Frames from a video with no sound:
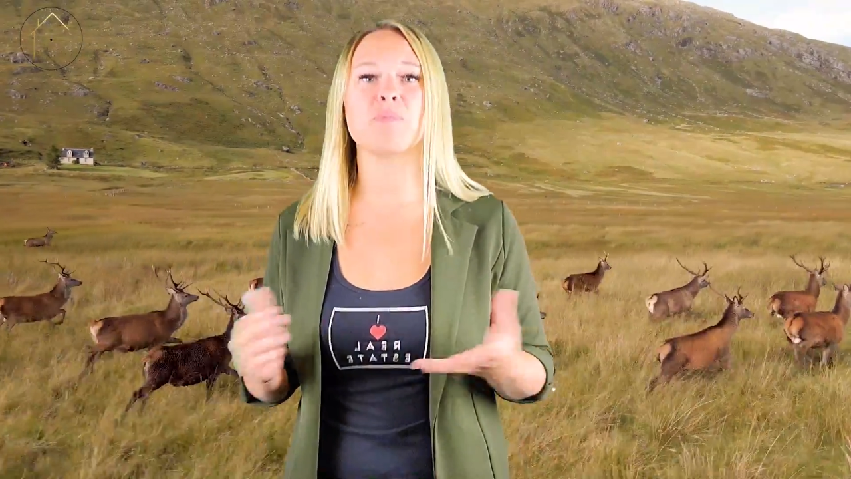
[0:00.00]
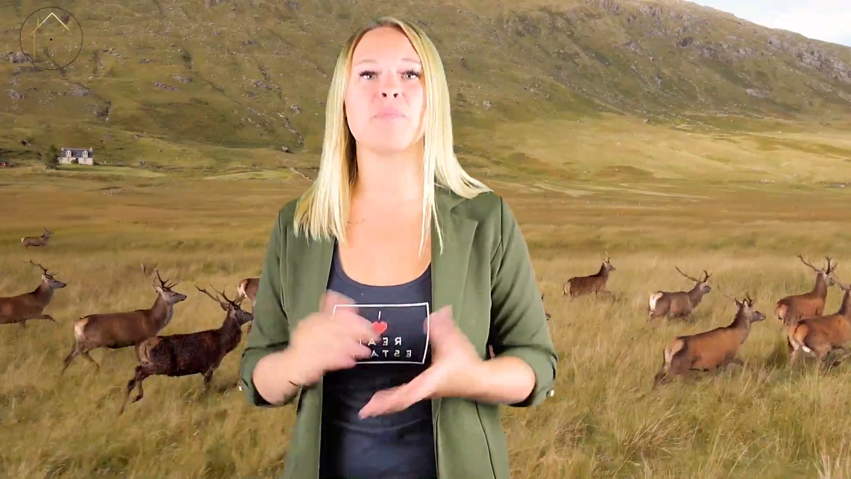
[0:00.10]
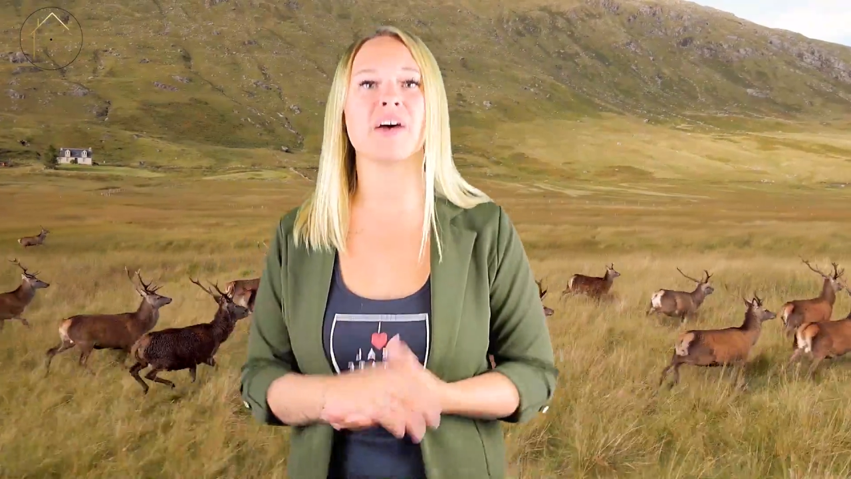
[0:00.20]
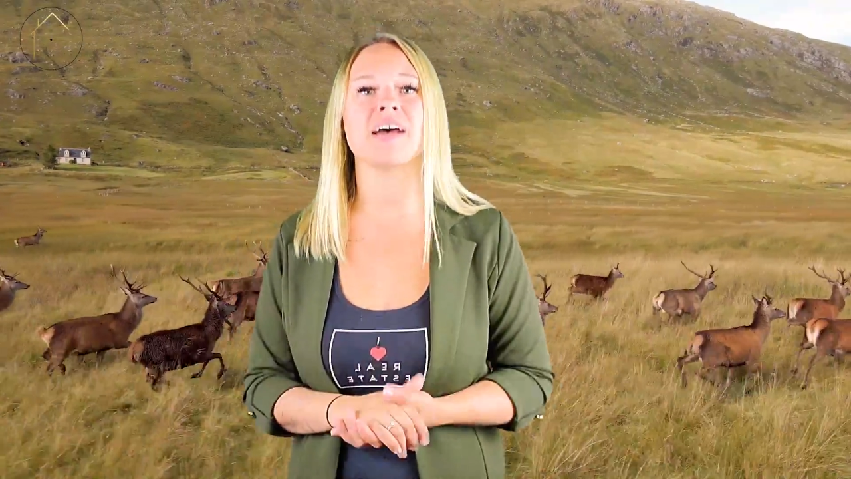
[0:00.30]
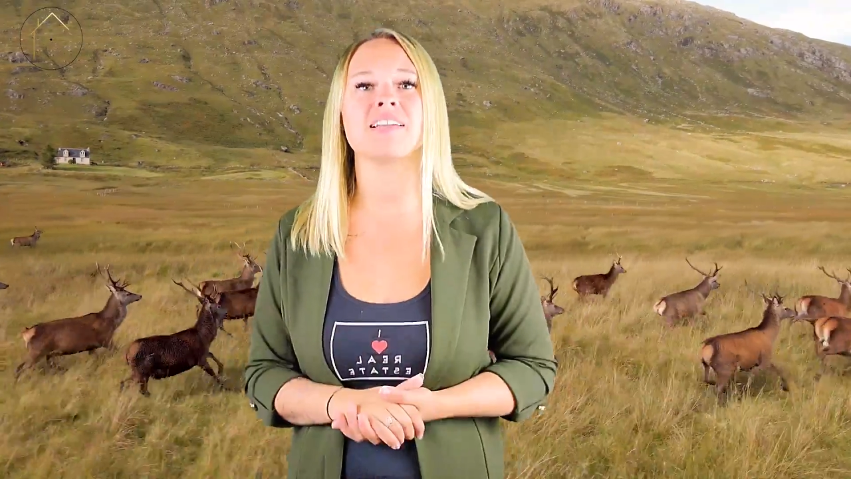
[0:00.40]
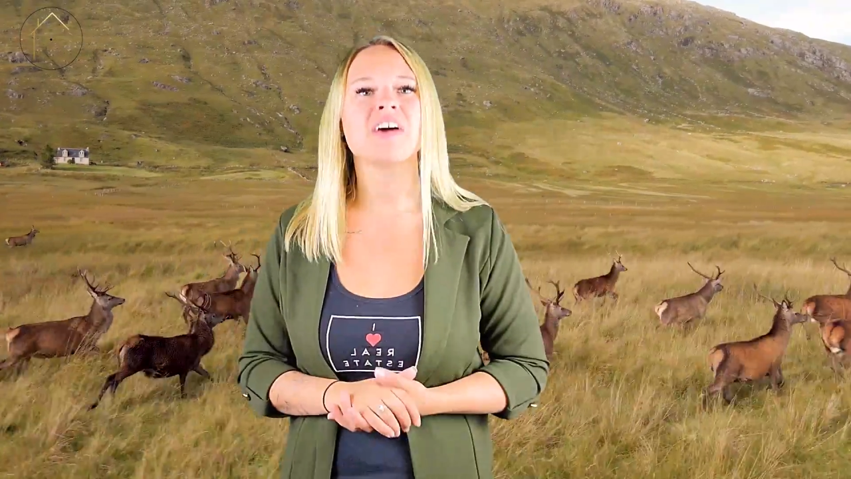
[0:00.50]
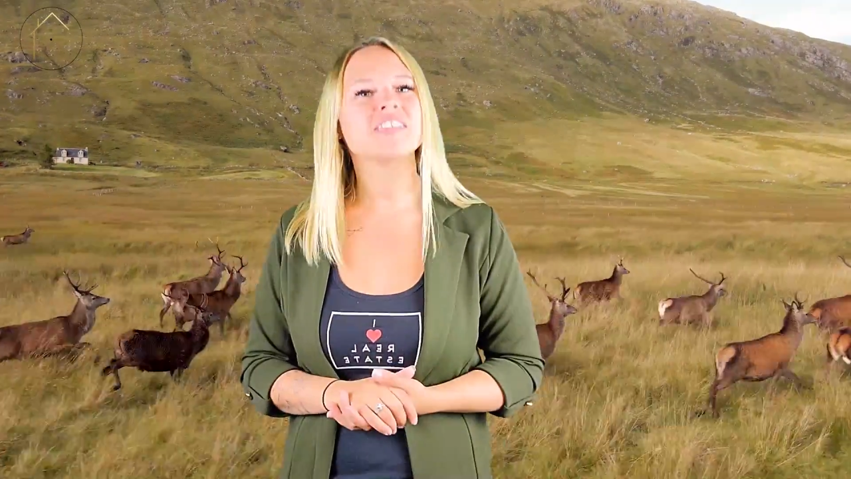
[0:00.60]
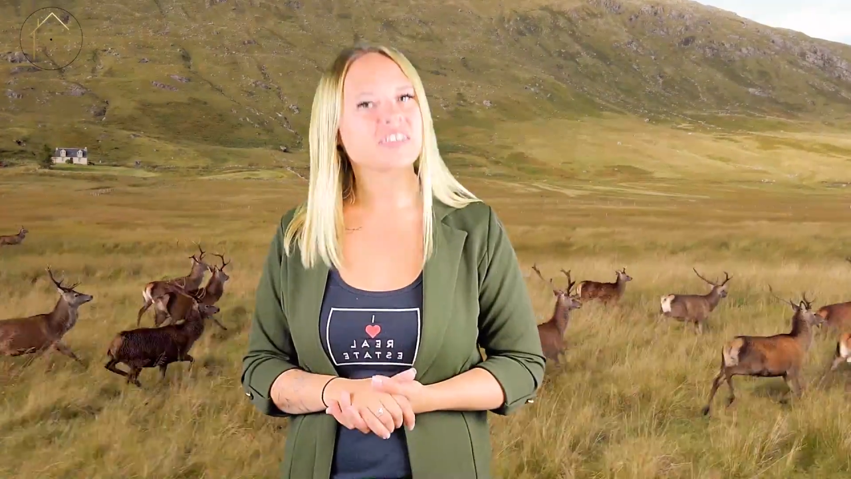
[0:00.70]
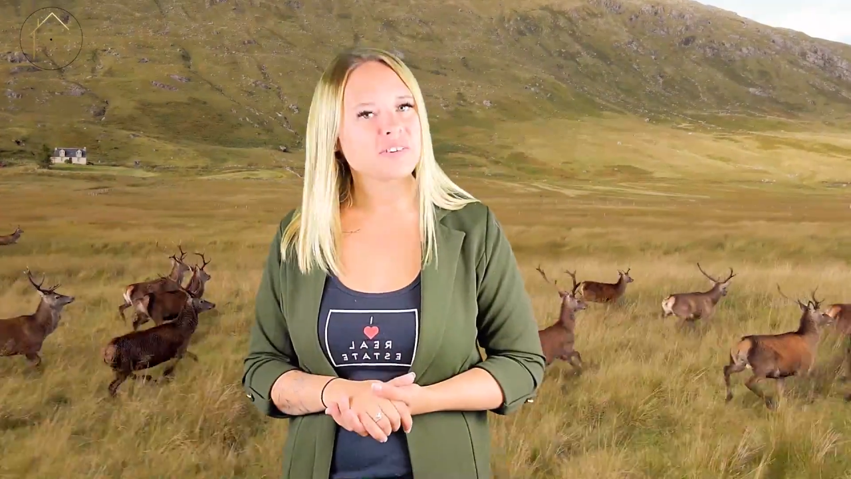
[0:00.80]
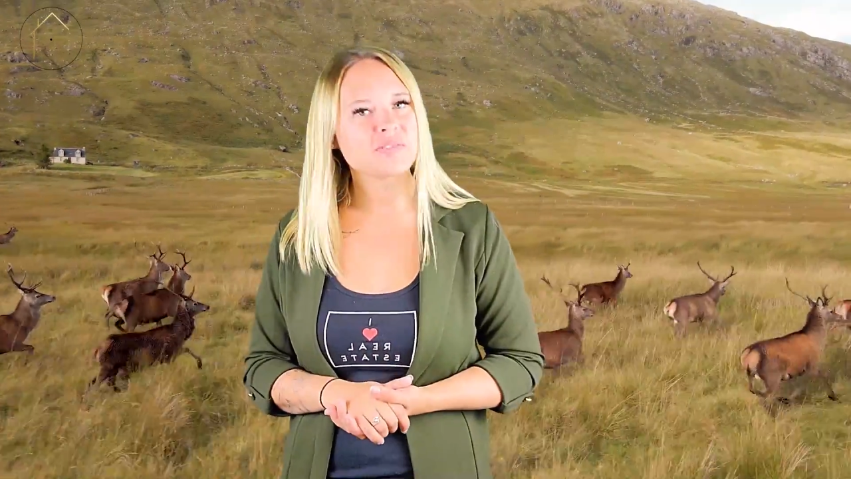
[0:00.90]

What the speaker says: but a little